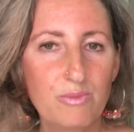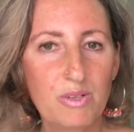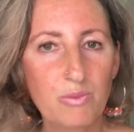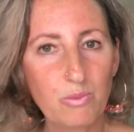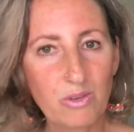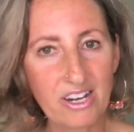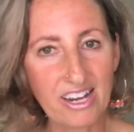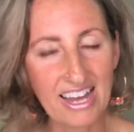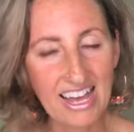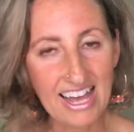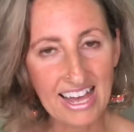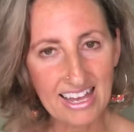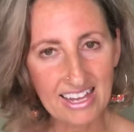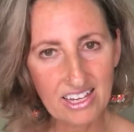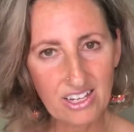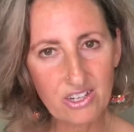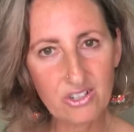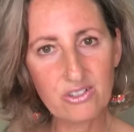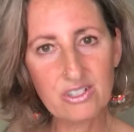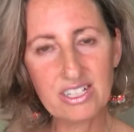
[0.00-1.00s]
and we're
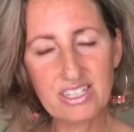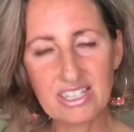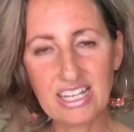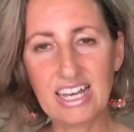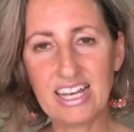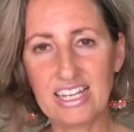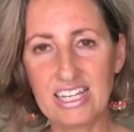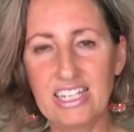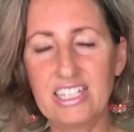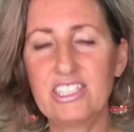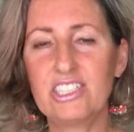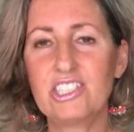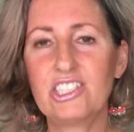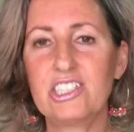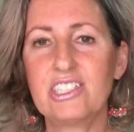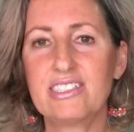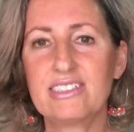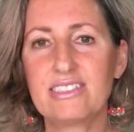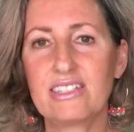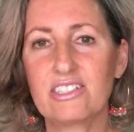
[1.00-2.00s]
anchoring that
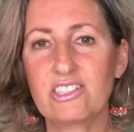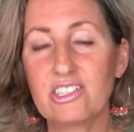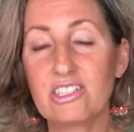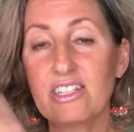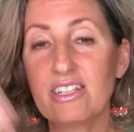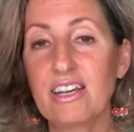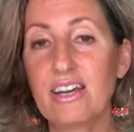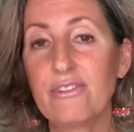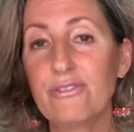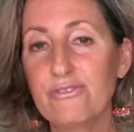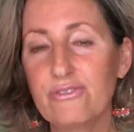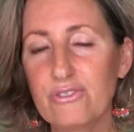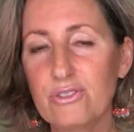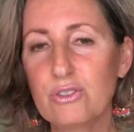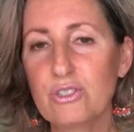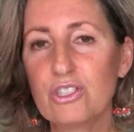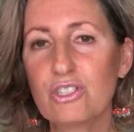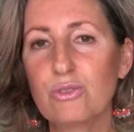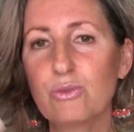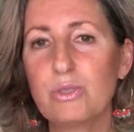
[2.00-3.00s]
energy such that our
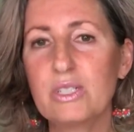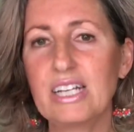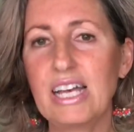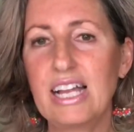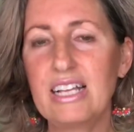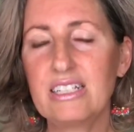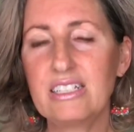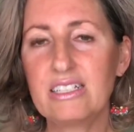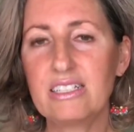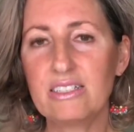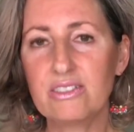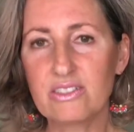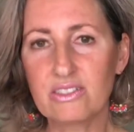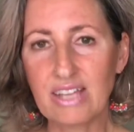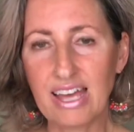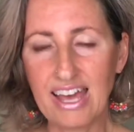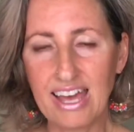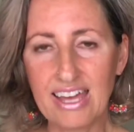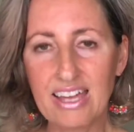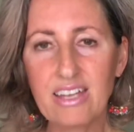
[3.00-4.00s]
future reality is
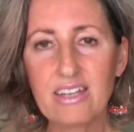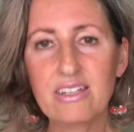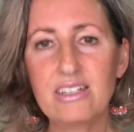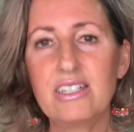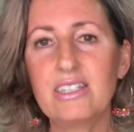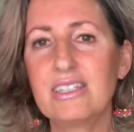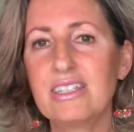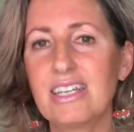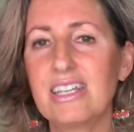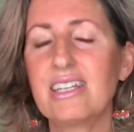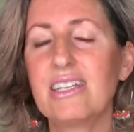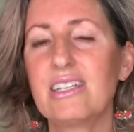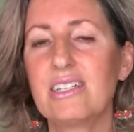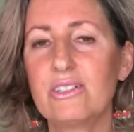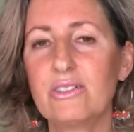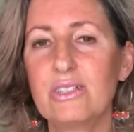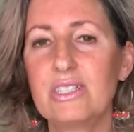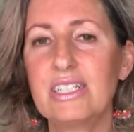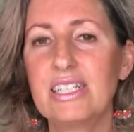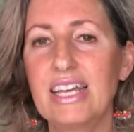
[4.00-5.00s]
anchored in the
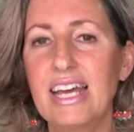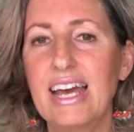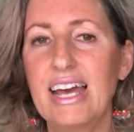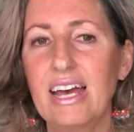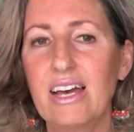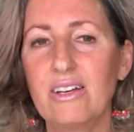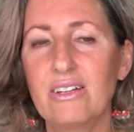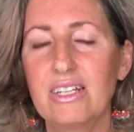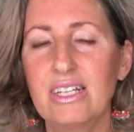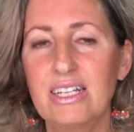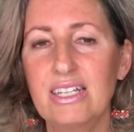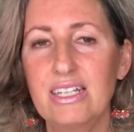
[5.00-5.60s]
here and now,